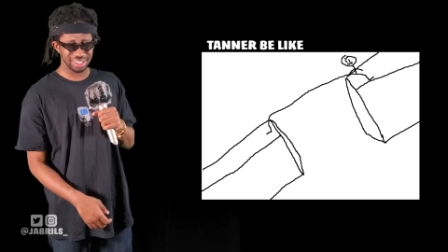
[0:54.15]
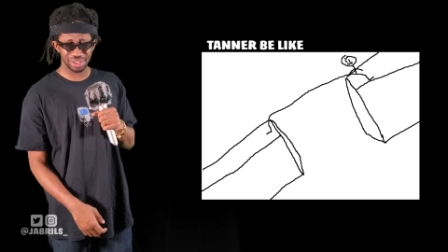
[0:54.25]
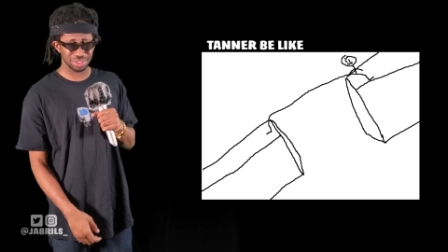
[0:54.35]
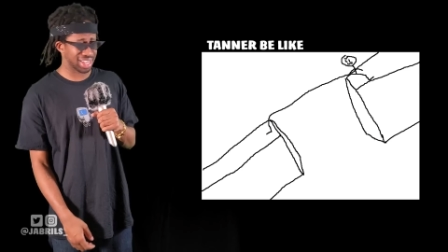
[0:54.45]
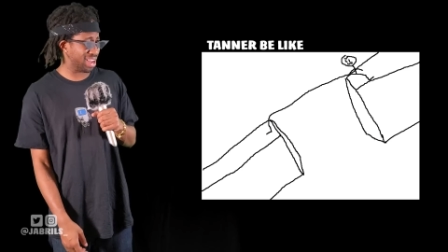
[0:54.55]

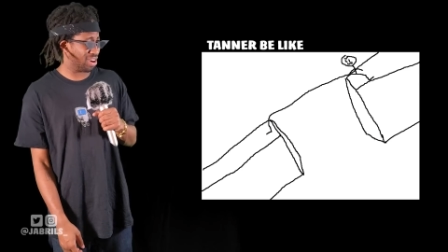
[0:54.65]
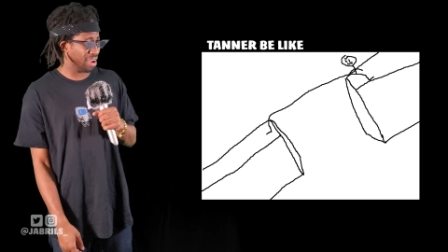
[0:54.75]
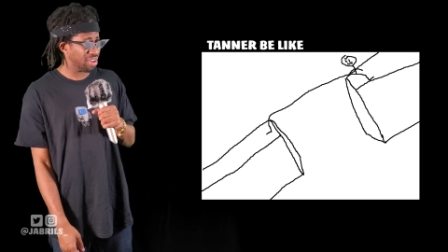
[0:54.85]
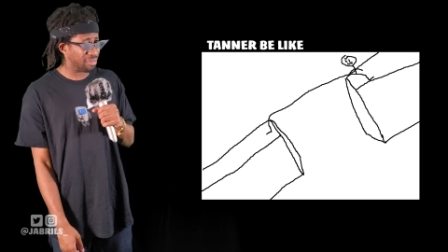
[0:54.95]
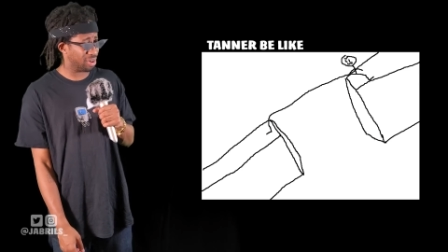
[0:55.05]
Yo, Tanner,
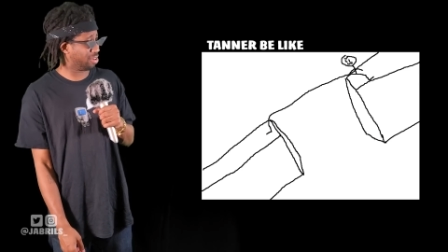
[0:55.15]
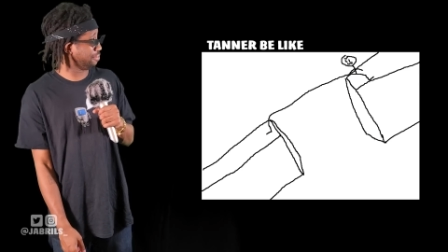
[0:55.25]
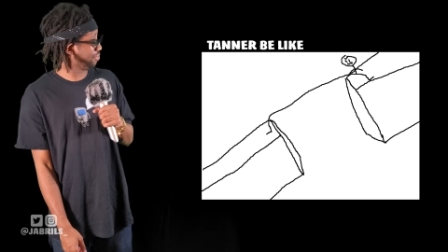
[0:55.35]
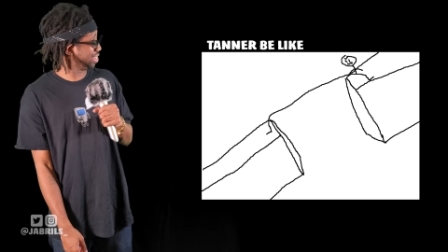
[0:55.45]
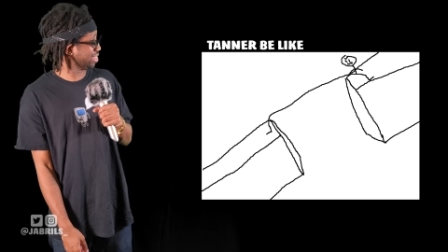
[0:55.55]
have you ever heard of
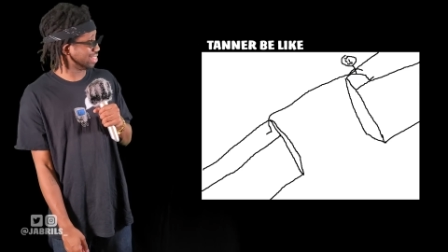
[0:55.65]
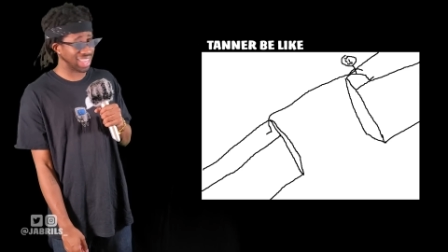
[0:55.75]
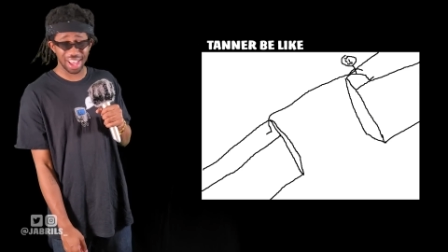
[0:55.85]
physics?